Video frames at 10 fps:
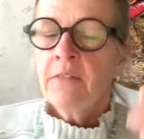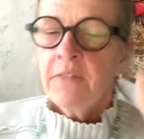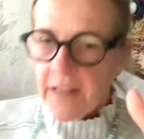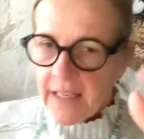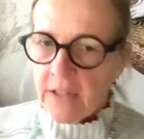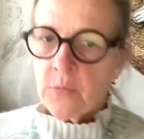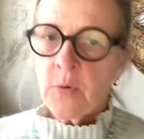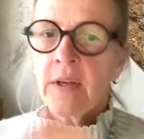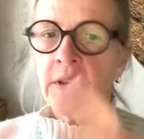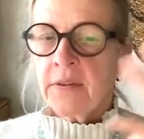fill it
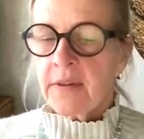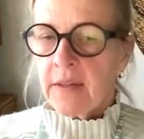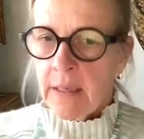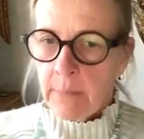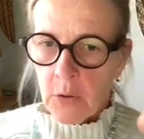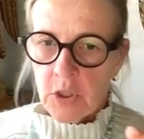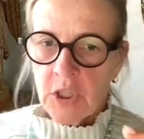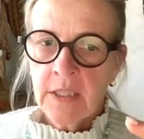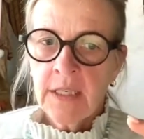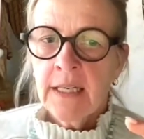with
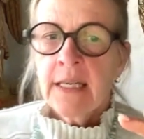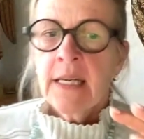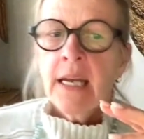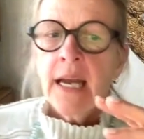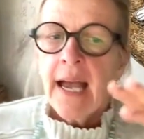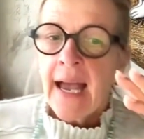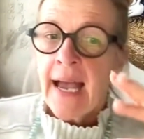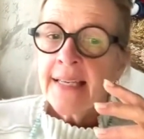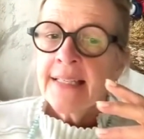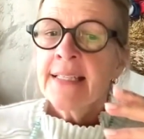emotion,
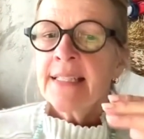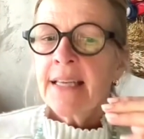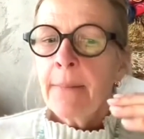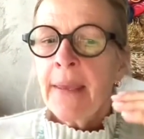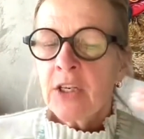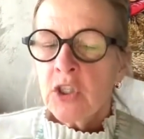and make